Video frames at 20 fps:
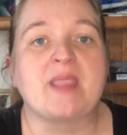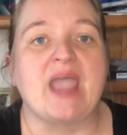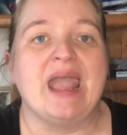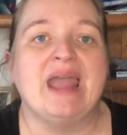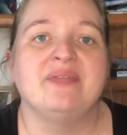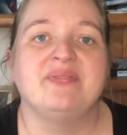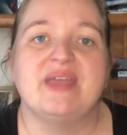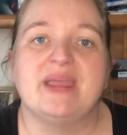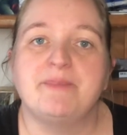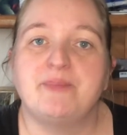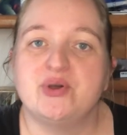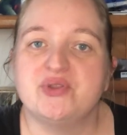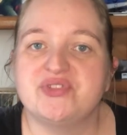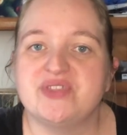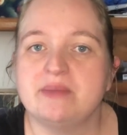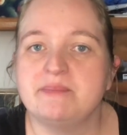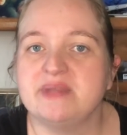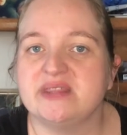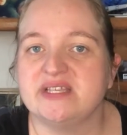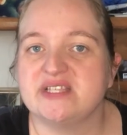And they put
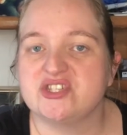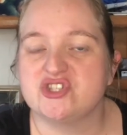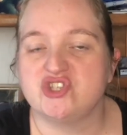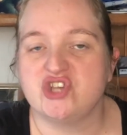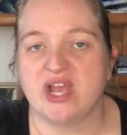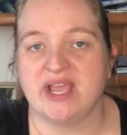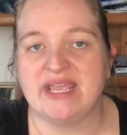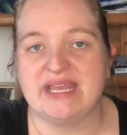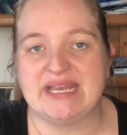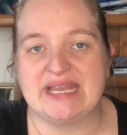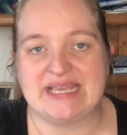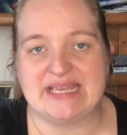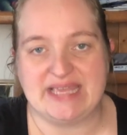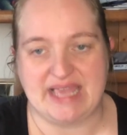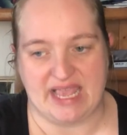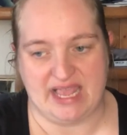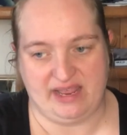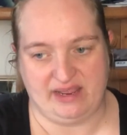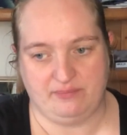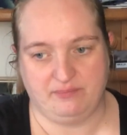them in this giant
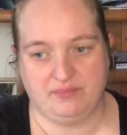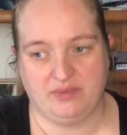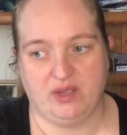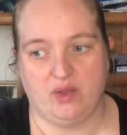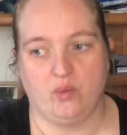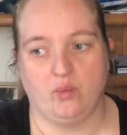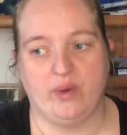game